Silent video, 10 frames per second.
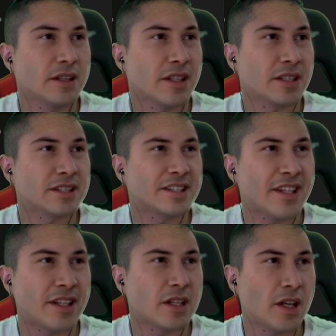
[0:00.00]
And
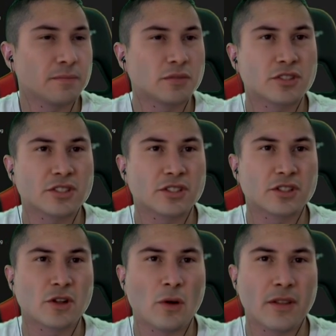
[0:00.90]
again, I'm just gonna
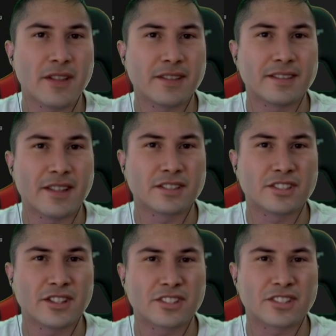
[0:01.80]
go ahead and
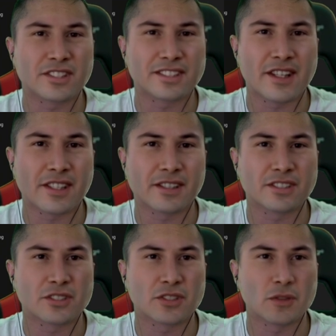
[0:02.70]
change the
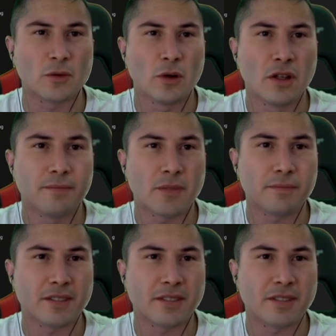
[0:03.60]
settings to maybe